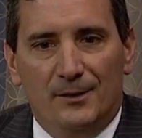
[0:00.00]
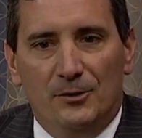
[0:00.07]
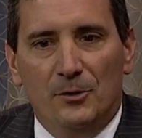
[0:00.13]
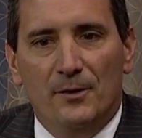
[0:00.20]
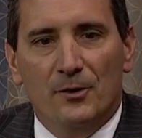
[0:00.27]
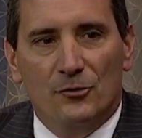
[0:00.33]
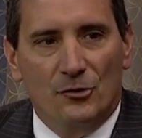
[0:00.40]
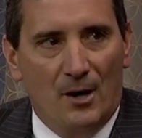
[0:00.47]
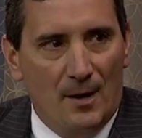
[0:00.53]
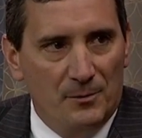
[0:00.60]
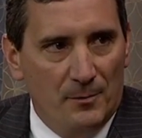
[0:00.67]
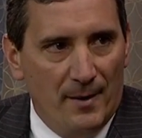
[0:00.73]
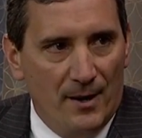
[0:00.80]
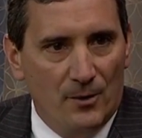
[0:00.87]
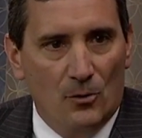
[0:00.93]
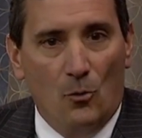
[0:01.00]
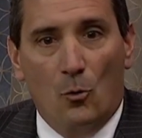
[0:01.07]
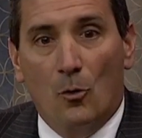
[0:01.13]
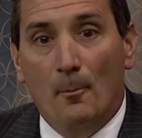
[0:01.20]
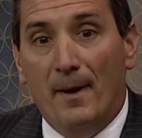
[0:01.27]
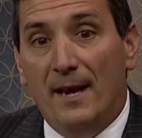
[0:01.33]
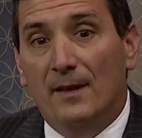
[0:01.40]
do their jobs better
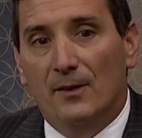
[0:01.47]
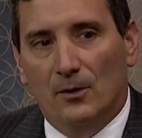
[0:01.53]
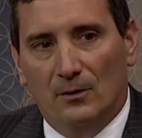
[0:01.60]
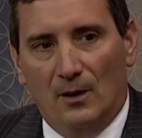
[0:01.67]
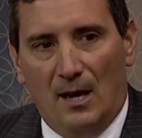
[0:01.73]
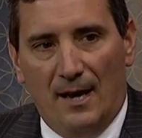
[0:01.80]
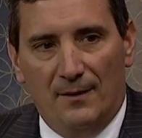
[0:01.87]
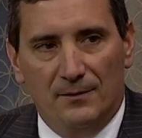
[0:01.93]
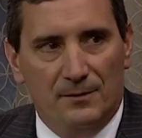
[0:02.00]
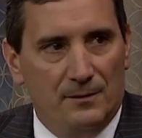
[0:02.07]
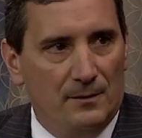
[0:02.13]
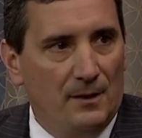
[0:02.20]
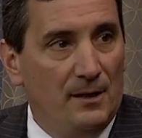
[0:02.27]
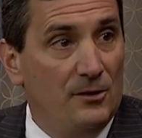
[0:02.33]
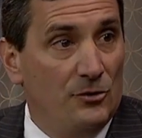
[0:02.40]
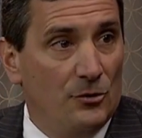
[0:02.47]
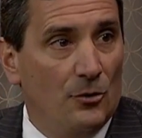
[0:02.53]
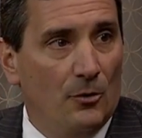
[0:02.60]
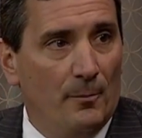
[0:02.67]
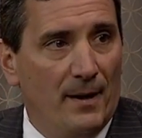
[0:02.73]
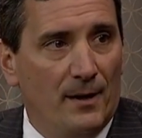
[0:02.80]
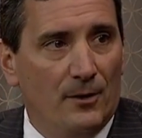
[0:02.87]
or make their lives
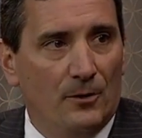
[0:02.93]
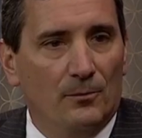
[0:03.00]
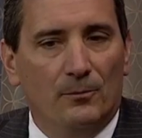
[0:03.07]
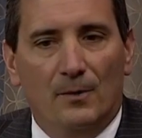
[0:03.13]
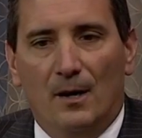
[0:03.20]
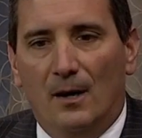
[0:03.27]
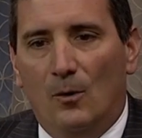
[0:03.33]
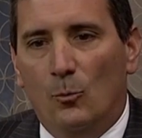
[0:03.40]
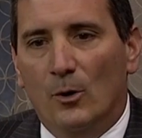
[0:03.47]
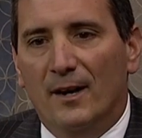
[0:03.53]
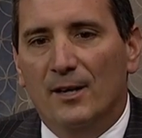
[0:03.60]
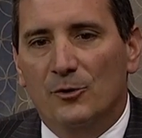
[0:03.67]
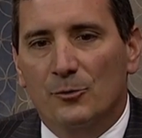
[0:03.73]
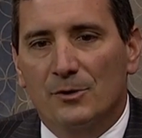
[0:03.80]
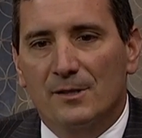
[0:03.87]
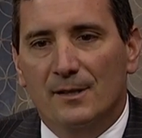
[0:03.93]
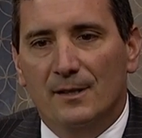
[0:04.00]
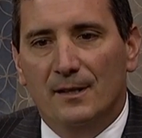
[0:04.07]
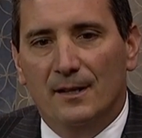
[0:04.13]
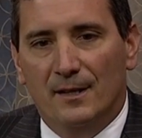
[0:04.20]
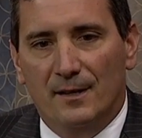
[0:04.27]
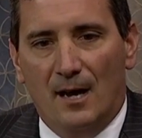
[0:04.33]
easier or better, we're
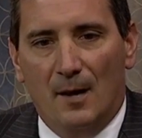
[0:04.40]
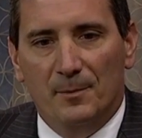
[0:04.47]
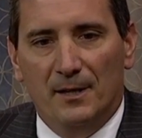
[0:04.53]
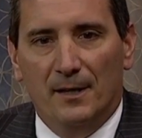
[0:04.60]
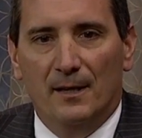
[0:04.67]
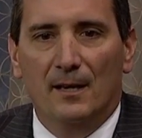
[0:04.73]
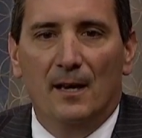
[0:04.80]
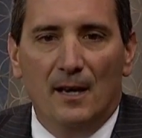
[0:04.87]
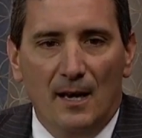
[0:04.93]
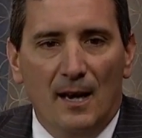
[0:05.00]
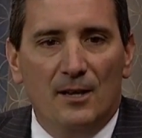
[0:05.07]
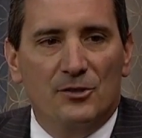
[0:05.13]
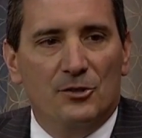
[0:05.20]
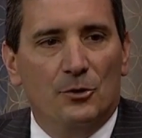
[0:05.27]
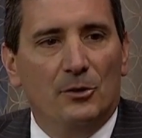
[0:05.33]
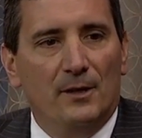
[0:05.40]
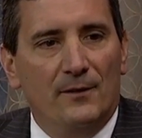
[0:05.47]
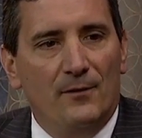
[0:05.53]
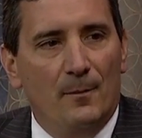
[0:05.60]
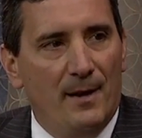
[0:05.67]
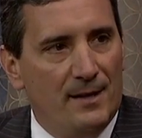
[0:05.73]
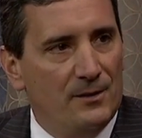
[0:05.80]
interested in adopting it. And certainly
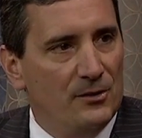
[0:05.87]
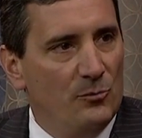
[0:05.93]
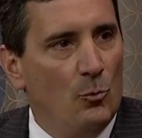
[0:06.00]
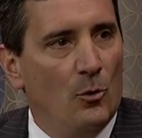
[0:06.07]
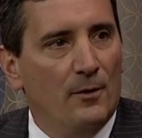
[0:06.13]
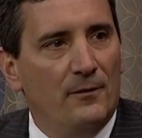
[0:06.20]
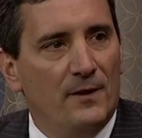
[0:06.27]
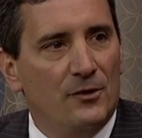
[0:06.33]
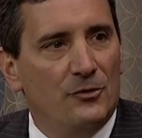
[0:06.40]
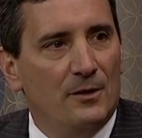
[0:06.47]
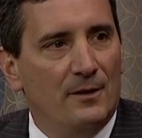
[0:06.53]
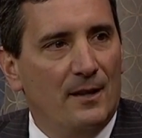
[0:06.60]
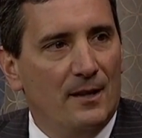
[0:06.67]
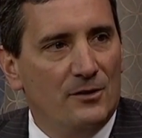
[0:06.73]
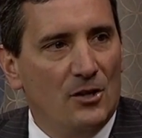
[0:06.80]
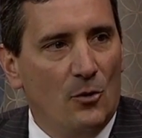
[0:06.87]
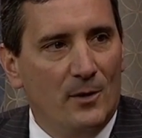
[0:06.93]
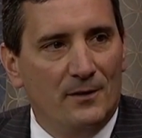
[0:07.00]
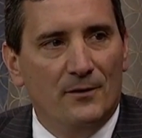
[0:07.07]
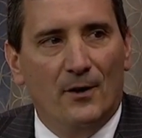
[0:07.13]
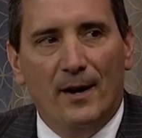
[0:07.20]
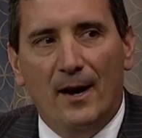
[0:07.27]
if it makes us more efficient, that's
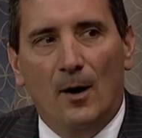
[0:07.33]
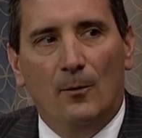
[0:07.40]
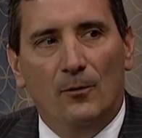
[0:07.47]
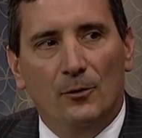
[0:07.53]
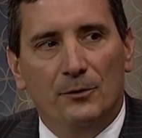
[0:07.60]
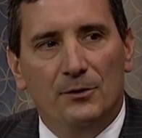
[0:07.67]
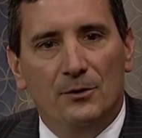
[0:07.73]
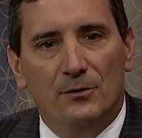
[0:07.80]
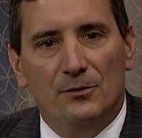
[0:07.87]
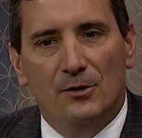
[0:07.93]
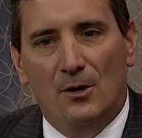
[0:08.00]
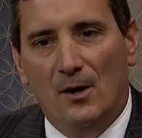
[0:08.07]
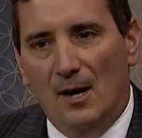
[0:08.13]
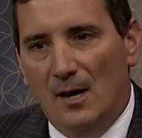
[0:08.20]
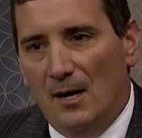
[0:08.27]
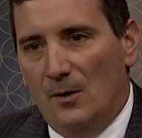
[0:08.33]
always very helpful too. So